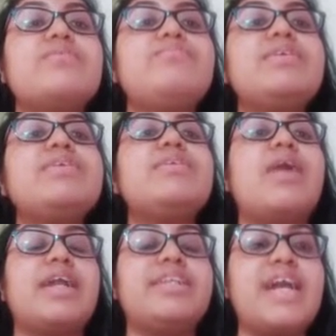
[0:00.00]
be
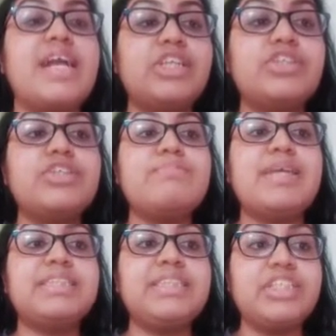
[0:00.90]
attached to the
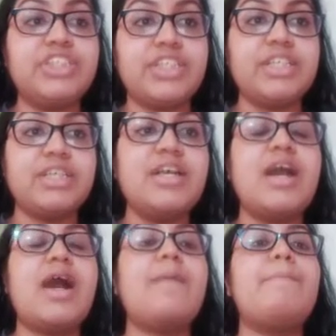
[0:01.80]
messaging
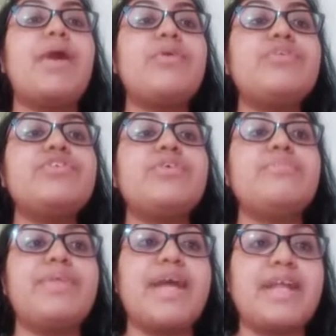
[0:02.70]
about your
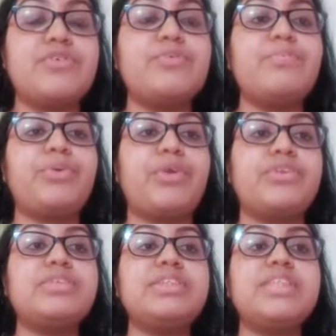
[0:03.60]
brand or
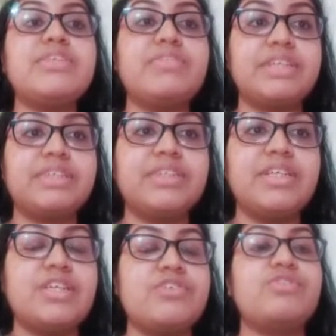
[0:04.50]
product or service.
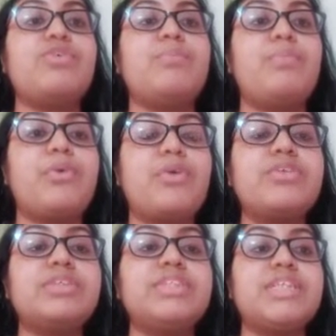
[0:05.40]
So your product
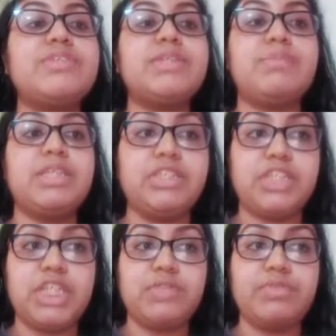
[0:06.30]
or service
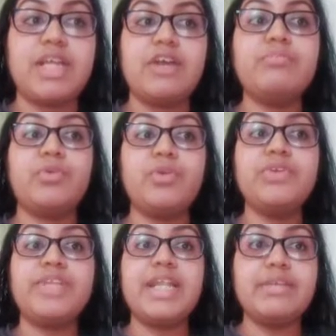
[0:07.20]
message will have more
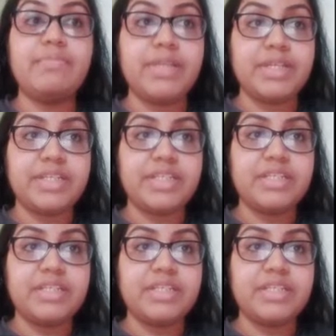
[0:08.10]
credibility.